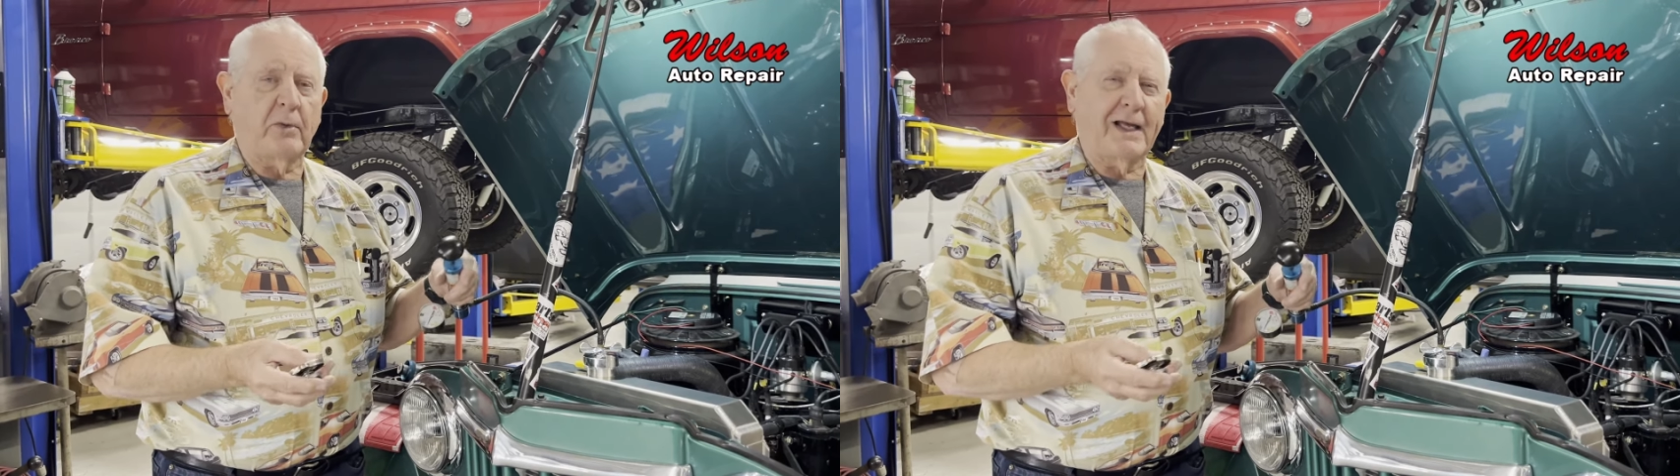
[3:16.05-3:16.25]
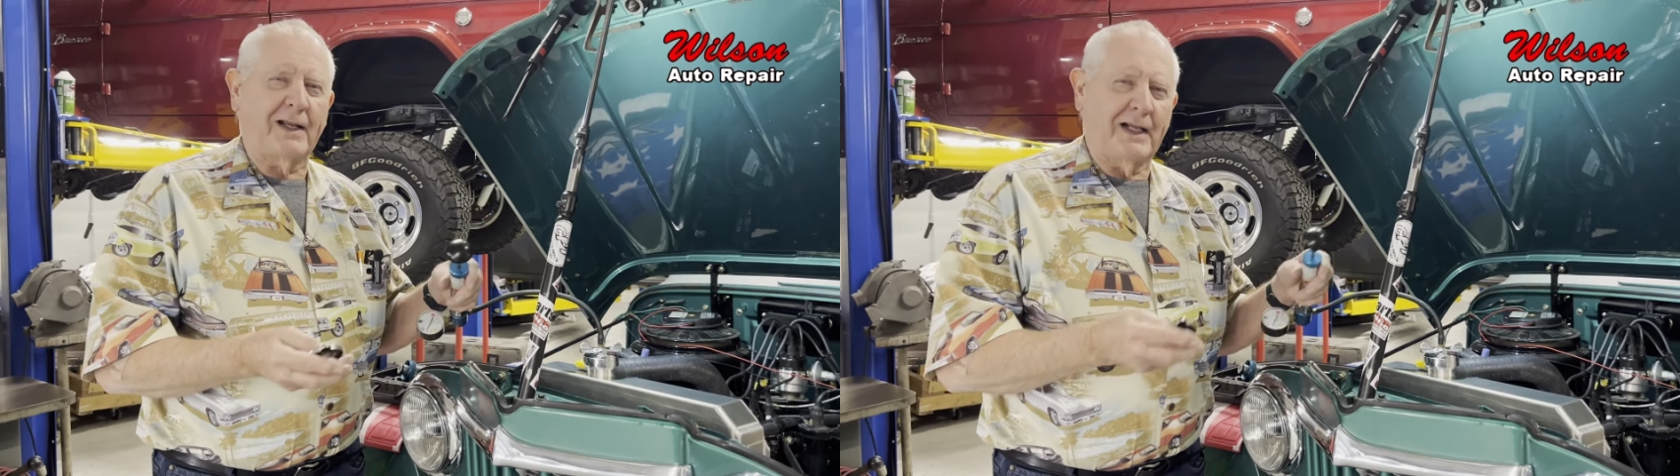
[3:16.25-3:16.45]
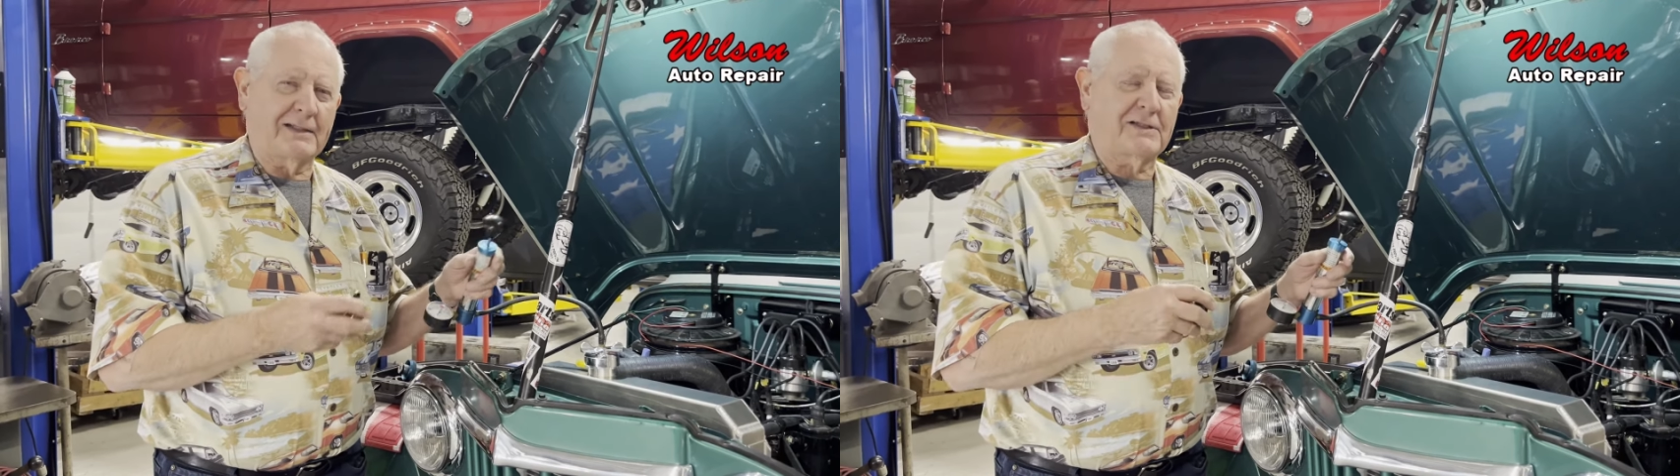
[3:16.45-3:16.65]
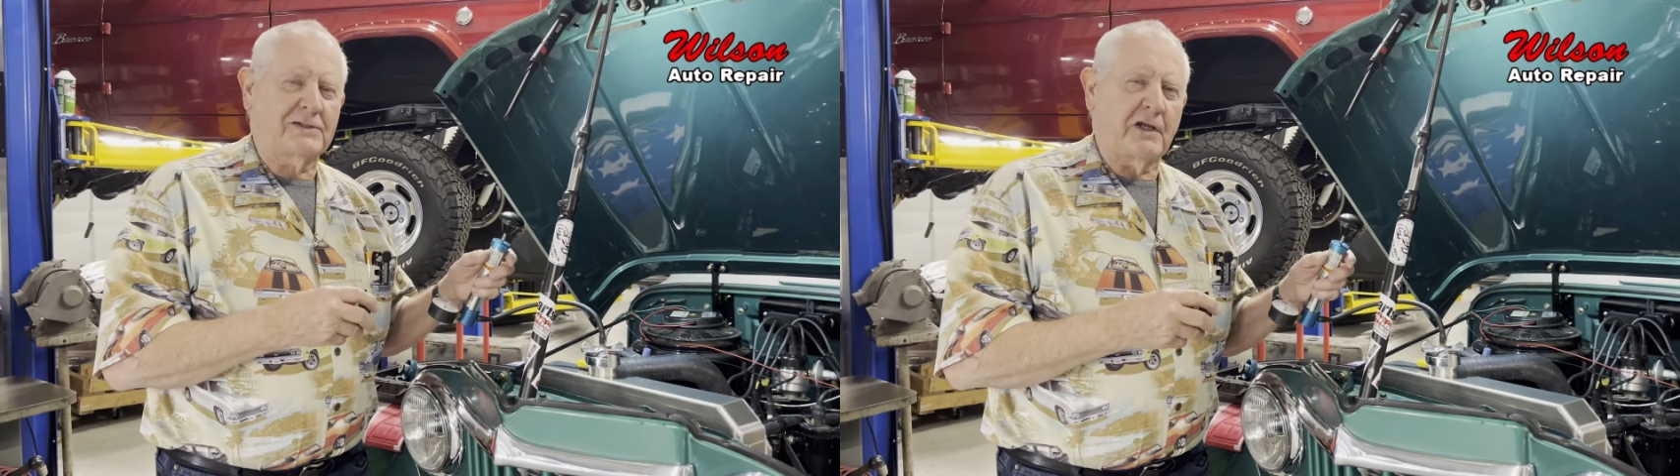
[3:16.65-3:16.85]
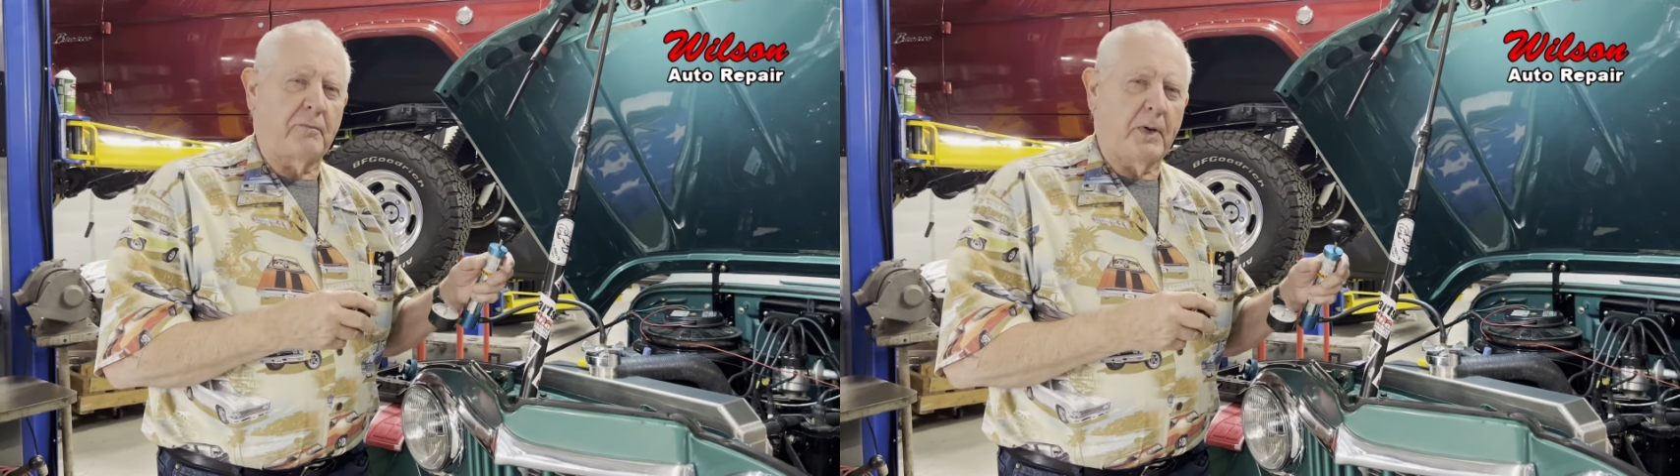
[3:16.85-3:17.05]
We got lots of
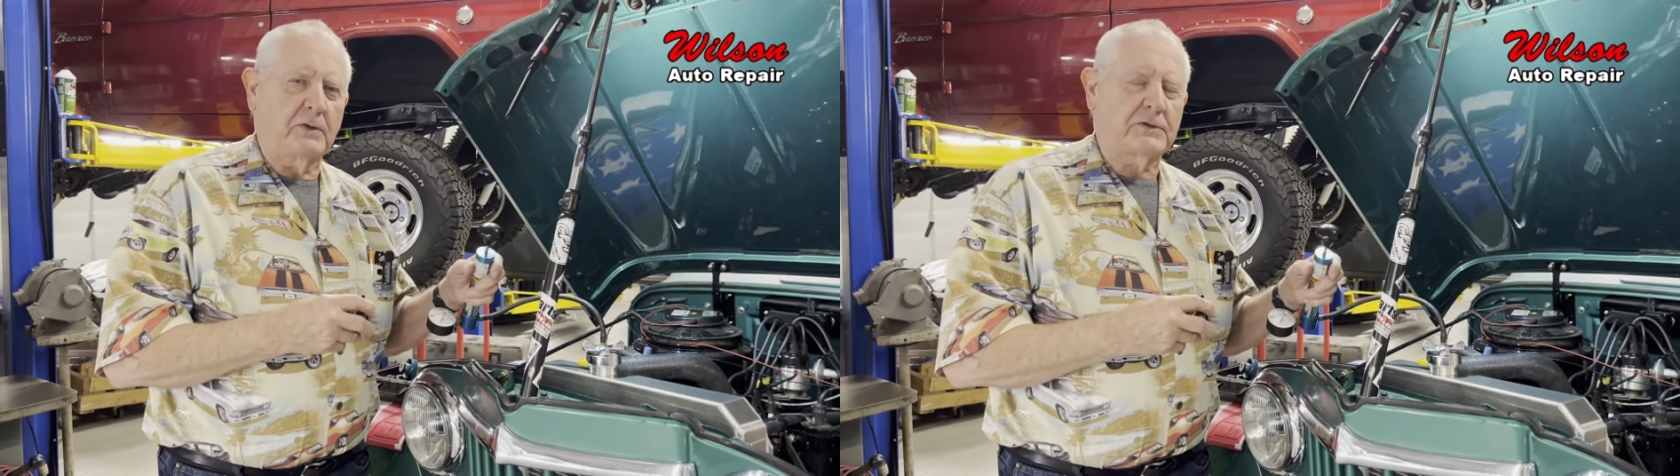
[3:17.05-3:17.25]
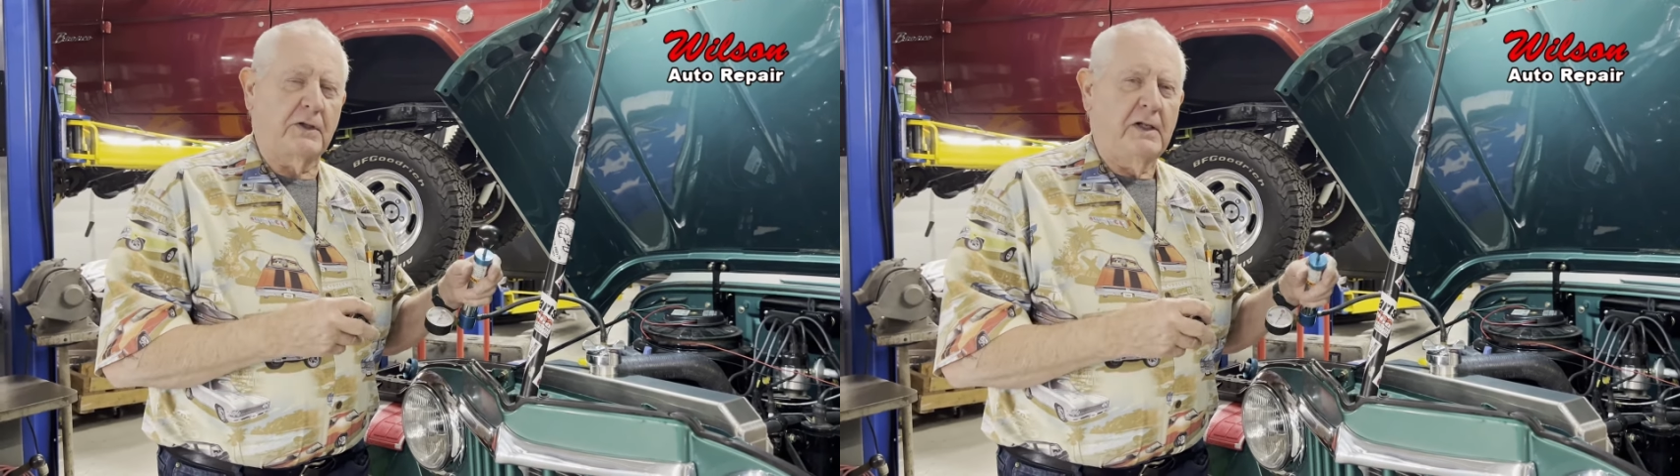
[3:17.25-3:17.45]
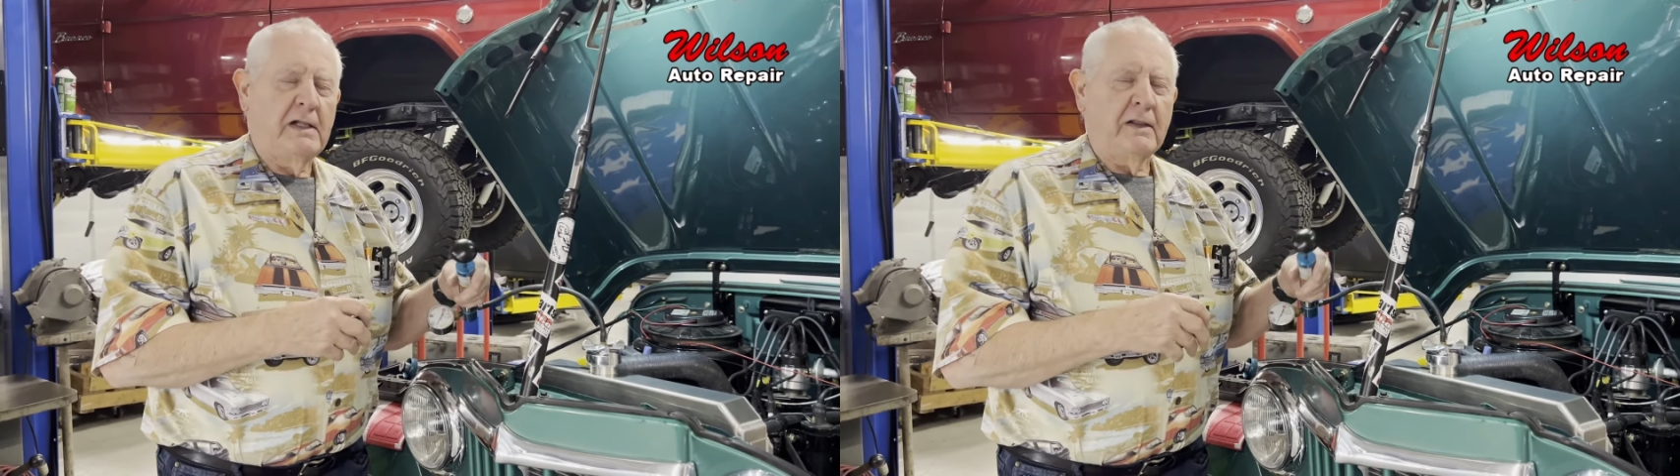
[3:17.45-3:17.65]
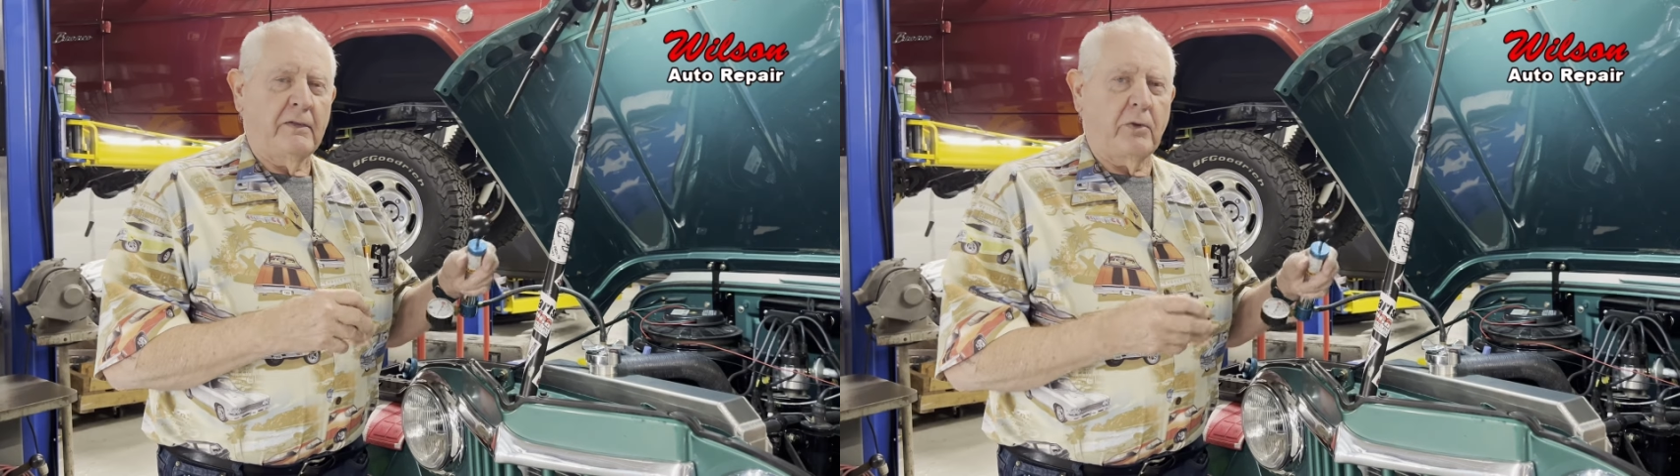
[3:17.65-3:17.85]
stuff posted that